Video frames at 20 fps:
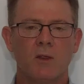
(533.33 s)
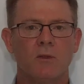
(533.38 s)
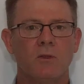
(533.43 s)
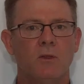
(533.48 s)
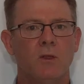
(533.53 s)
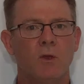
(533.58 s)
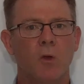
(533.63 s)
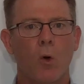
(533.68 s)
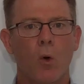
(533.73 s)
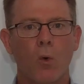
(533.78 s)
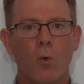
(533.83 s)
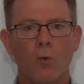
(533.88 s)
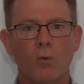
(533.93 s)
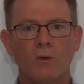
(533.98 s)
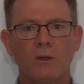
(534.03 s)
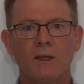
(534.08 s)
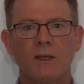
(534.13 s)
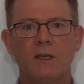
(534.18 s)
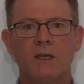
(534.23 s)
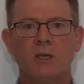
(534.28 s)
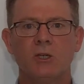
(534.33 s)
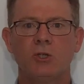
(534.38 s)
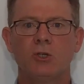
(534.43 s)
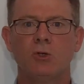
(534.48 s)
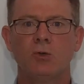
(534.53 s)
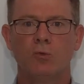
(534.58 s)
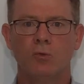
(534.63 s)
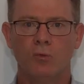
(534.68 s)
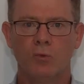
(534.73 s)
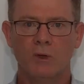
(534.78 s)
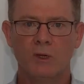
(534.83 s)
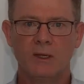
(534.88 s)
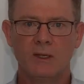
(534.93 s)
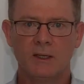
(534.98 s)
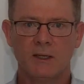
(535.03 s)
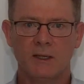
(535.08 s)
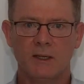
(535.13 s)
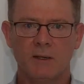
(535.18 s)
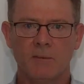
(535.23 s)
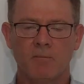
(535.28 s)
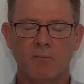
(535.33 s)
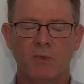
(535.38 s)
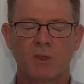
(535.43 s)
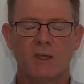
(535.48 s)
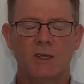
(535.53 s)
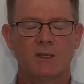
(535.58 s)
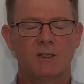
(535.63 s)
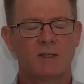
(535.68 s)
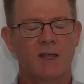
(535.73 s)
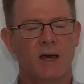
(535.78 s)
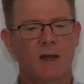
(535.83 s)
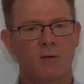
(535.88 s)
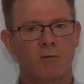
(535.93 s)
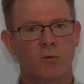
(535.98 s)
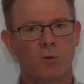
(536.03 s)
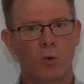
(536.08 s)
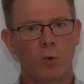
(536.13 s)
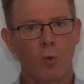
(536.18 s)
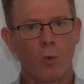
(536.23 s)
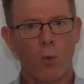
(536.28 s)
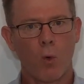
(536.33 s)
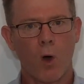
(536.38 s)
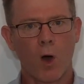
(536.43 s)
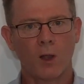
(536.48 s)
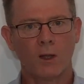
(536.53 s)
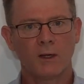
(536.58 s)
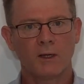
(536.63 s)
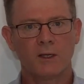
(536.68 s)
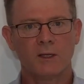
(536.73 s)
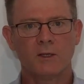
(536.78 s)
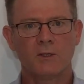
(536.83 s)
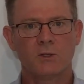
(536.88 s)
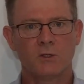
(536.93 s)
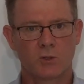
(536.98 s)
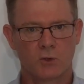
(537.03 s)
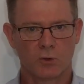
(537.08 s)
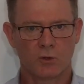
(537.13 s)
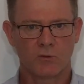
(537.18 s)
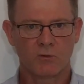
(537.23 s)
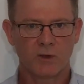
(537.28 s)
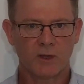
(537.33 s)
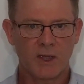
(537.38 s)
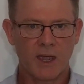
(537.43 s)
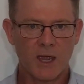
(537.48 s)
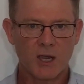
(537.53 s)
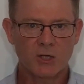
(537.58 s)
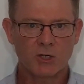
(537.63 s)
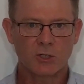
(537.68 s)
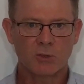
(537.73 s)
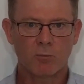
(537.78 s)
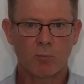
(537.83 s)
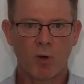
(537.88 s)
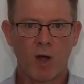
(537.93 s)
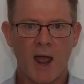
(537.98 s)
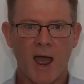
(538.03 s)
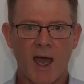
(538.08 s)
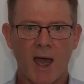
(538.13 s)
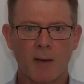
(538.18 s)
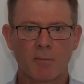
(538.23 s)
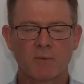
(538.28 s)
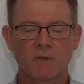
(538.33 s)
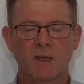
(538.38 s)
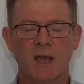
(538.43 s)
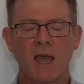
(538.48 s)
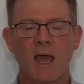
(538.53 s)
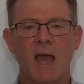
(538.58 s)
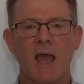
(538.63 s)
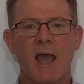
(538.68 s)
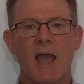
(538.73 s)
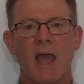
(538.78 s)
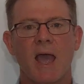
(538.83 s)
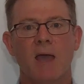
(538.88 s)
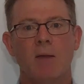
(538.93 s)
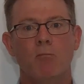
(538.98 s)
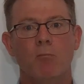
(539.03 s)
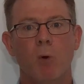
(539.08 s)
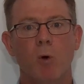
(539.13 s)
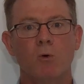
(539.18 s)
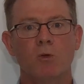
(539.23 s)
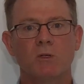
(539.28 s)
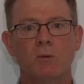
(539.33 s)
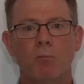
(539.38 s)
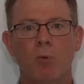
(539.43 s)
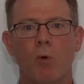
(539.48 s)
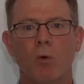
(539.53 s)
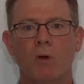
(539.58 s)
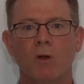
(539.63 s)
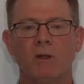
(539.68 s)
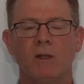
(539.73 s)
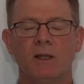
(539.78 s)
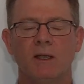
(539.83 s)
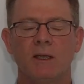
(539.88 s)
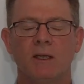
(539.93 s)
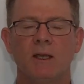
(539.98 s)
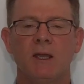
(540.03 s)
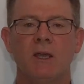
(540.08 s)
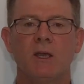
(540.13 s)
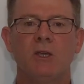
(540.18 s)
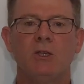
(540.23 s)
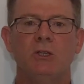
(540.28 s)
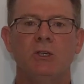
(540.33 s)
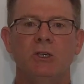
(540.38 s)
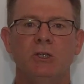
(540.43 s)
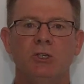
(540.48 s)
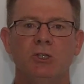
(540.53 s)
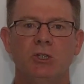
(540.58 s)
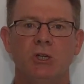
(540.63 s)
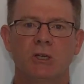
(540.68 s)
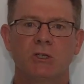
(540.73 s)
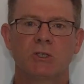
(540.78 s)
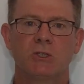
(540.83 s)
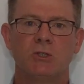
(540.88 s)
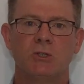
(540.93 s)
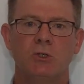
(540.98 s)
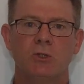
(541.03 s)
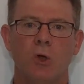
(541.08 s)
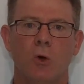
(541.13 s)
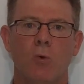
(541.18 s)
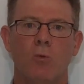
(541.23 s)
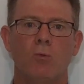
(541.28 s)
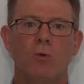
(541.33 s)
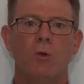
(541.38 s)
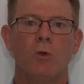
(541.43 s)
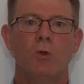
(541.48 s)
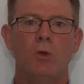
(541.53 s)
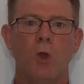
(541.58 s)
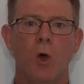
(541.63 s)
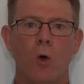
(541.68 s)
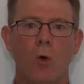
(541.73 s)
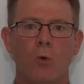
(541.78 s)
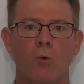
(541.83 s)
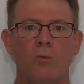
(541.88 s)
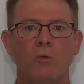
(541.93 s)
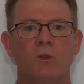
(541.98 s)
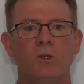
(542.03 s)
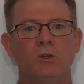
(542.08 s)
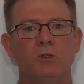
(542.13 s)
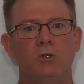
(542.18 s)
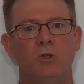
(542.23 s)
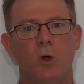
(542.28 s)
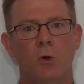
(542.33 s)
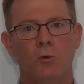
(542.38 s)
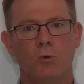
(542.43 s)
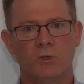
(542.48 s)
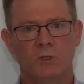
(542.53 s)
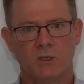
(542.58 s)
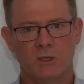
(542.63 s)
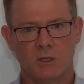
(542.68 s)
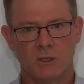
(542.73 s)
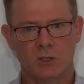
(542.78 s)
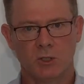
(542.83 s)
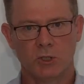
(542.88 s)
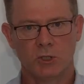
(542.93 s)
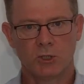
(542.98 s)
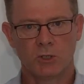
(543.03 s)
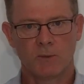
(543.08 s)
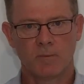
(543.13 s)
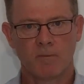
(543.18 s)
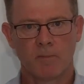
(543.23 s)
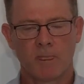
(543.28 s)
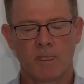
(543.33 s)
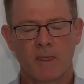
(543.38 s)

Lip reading: The only issue really is that of quality, certification perhaps, and most importantly, you just don't know the dosage.